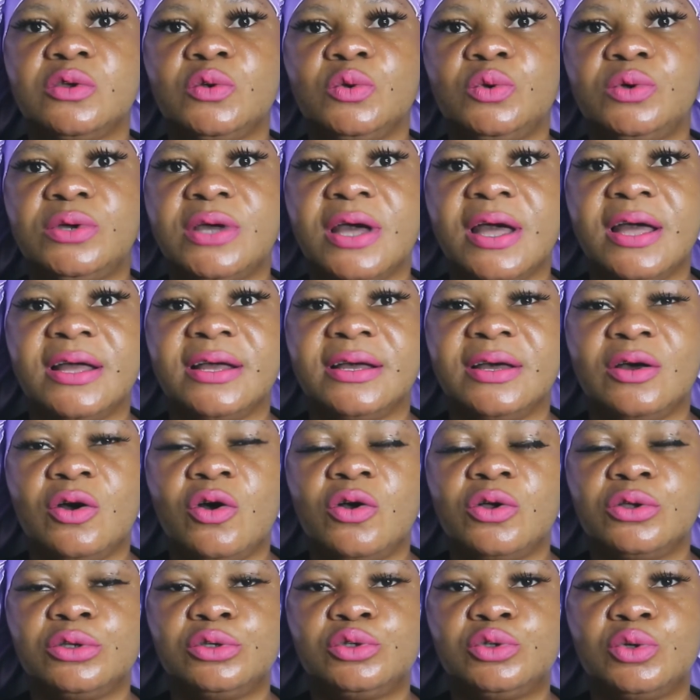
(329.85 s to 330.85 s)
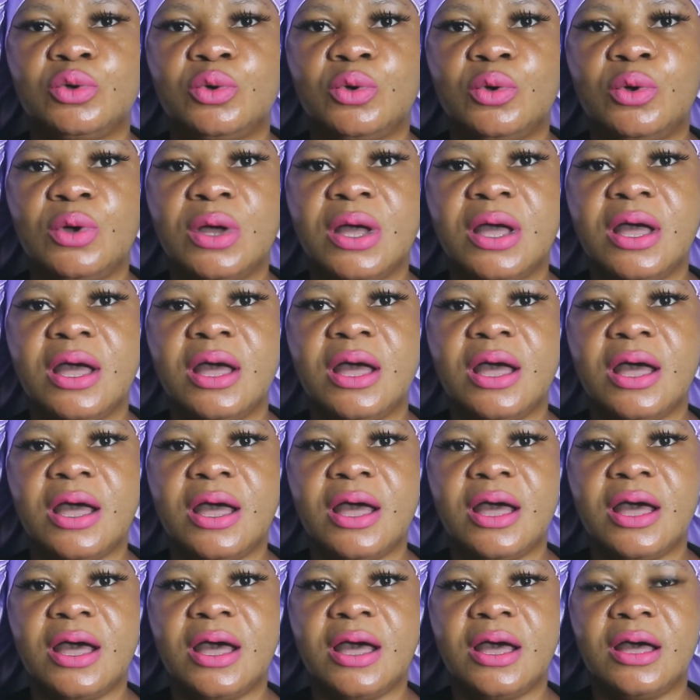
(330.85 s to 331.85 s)
you can also
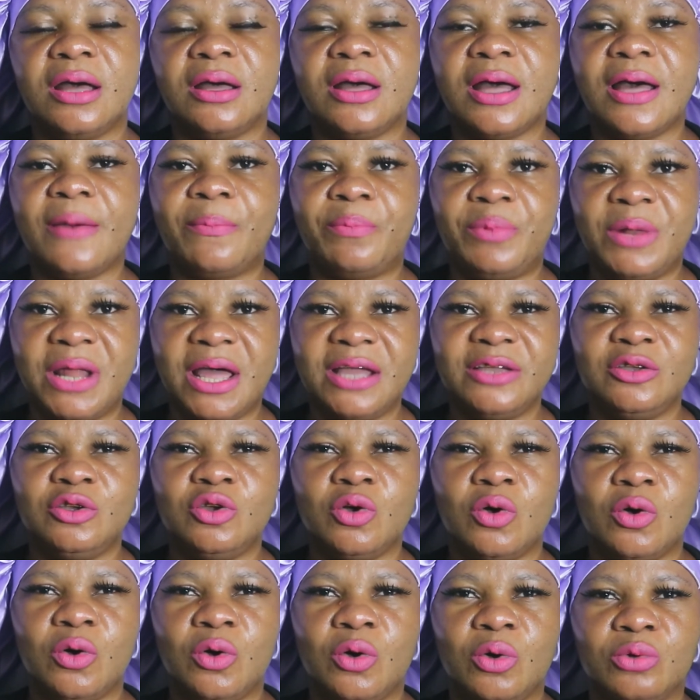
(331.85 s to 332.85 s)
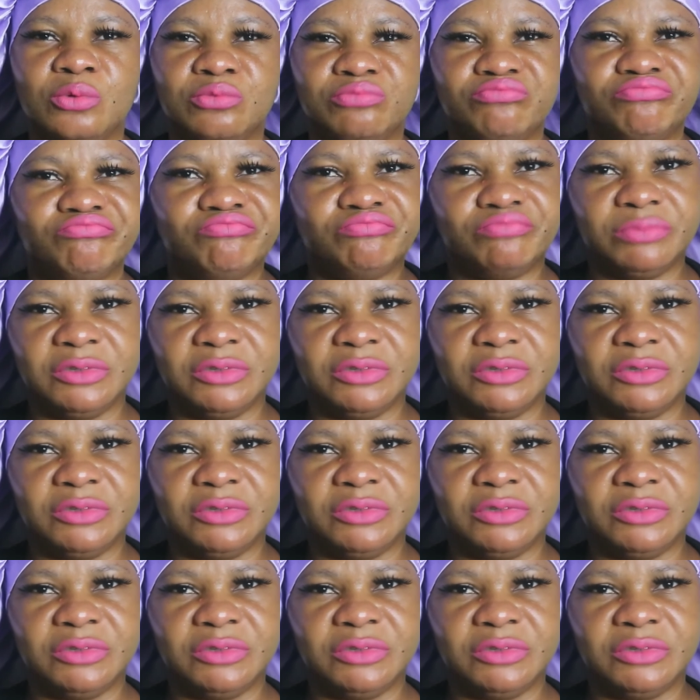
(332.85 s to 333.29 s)
apply your,